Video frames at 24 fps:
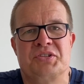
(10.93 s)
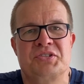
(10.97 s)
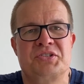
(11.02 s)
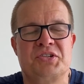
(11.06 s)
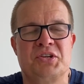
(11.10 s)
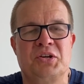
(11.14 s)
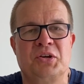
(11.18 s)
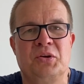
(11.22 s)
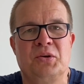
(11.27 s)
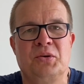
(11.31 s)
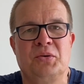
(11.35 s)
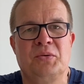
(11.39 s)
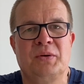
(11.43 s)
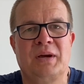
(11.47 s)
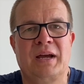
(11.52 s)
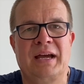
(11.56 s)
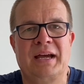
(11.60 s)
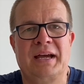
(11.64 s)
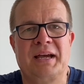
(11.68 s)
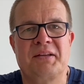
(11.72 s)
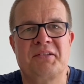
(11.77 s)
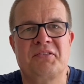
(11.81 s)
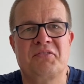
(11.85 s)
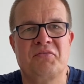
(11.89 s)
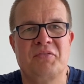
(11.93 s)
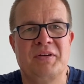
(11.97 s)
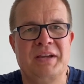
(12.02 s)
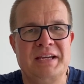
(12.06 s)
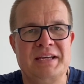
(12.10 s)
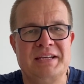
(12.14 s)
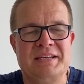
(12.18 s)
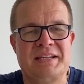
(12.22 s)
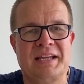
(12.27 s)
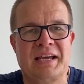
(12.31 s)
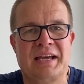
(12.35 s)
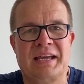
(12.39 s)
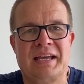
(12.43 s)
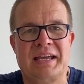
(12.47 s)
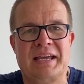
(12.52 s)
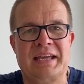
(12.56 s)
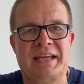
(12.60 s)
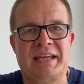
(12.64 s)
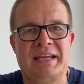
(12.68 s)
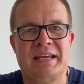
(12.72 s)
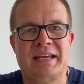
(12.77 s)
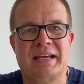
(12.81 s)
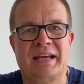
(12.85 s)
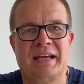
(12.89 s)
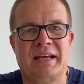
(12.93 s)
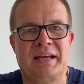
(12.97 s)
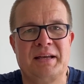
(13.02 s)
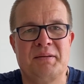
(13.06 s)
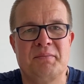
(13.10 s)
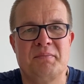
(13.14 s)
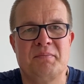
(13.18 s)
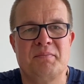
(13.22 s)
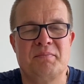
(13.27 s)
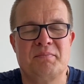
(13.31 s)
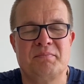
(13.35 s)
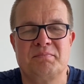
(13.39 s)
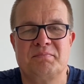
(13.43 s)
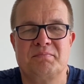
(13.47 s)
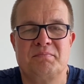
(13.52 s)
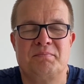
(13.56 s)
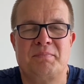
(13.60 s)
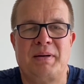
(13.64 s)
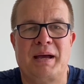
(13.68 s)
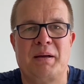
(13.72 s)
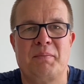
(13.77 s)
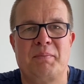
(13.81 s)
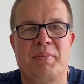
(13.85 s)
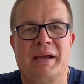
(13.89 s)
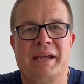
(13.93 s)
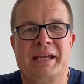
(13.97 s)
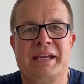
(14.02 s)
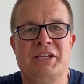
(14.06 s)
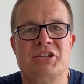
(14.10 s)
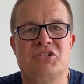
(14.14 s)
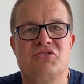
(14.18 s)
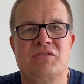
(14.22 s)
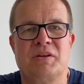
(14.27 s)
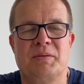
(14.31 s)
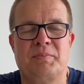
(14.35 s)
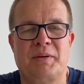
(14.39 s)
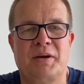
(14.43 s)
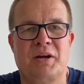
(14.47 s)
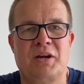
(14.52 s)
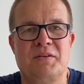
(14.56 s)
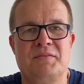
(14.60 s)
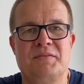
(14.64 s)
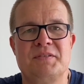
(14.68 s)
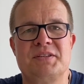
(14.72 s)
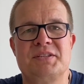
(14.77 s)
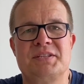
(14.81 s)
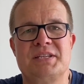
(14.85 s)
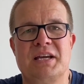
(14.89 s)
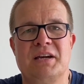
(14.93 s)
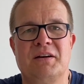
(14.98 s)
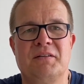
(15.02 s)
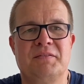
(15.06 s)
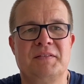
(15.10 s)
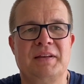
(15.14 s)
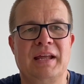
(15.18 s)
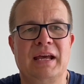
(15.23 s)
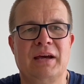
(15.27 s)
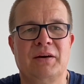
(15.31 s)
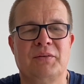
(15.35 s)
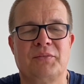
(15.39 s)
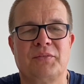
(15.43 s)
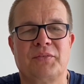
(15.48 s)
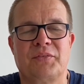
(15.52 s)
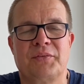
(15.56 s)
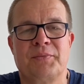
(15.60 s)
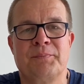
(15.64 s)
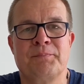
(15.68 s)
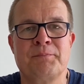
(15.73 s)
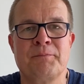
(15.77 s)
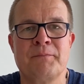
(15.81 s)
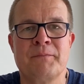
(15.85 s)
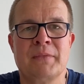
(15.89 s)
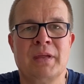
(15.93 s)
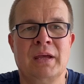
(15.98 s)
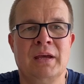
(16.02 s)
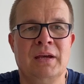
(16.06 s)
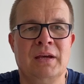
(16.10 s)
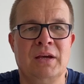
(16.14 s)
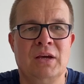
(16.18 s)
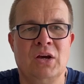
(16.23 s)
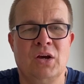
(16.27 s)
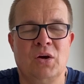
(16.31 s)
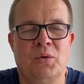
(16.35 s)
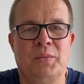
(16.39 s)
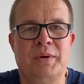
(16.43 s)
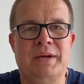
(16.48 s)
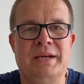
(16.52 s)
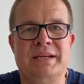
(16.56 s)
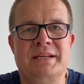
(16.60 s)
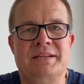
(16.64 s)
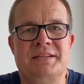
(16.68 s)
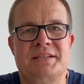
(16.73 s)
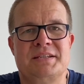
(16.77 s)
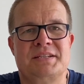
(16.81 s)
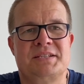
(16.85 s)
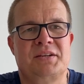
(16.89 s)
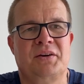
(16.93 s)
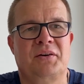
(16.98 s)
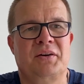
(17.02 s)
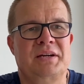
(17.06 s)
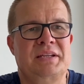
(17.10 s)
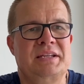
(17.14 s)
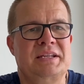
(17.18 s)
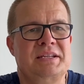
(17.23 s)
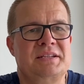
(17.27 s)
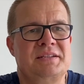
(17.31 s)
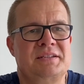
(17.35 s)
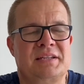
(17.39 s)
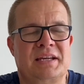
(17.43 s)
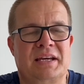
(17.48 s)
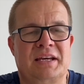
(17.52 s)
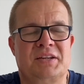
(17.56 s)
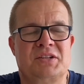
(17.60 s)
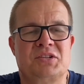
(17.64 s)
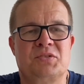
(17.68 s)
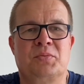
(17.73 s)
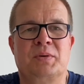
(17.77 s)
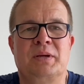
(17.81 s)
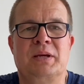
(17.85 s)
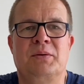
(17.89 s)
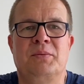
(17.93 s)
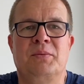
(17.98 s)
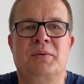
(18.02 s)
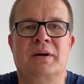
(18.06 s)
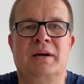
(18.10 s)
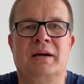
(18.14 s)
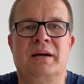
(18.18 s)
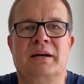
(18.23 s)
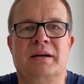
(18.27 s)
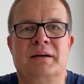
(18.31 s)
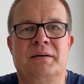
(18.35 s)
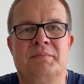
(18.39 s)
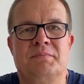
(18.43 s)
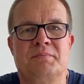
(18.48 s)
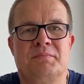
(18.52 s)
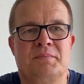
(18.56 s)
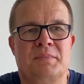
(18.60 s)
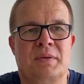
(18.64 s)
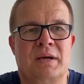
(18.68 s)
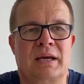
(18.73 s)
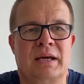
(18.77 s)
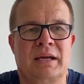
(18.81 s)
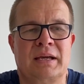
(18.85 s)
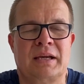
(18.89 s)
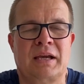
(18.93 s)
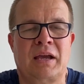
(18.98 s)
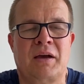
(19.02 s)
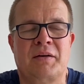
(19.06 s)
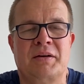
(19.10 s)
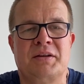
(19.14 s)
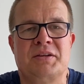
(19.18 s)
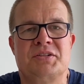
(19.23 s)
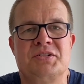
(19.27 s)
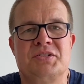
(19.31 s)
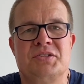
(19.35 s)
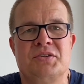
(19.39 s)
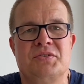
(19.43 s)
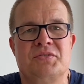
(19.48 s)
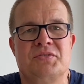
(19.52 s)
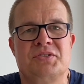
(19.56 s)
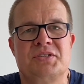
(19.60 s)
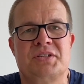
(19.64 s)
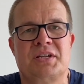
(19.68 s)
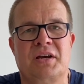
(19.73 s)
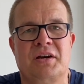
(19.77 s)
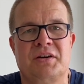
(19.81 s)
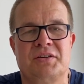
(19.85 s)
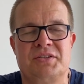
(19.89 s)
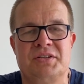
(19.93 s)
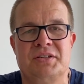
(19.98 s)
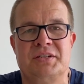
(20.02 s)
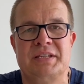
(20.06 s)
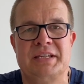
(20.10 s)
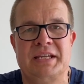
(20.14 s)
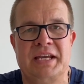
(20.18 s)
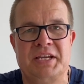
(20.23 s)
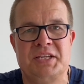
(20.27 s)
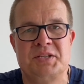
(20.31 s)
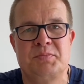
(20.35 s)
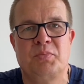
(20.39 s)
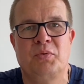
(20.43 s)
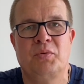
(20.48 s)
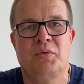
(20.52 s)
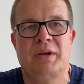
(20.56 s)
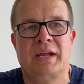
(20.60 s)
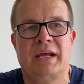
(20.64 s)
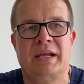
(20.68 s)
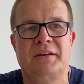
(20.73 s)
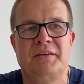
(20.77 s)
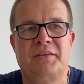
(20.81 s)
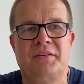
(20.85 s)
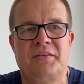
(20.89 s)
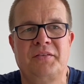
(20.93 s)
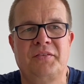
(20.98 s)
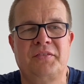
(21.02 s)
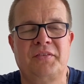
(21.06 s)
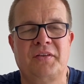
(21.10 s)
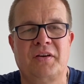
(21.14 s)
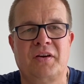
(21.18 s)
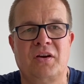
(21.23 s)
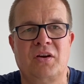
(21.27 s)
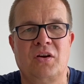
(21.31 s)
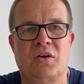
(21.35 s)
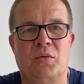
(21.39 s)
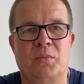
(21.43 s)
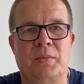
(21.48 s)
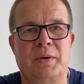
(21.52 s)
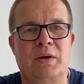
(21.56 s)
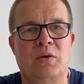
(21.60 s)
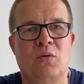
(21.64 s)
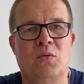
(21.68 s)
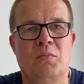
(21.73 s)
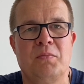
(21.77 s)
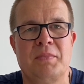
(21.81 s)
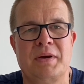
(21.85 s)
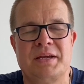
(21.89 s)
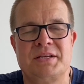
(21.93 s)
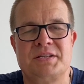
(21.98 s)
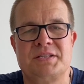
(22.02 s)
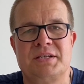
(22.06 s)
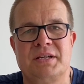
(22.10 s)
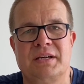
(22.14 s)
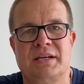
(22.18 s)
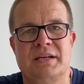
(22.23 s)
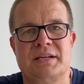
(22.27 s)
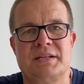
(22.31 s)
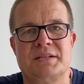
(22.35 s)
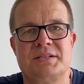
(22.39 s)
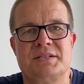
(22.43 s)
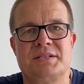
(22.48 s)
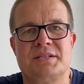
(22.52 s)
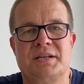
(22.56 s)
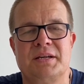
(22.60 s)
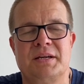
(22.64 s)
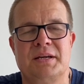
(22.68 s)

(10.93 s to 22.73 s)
to our 3-day backpacking trip over the South Downs. We decided that we were going to start at the Eastbourne end, so we all met at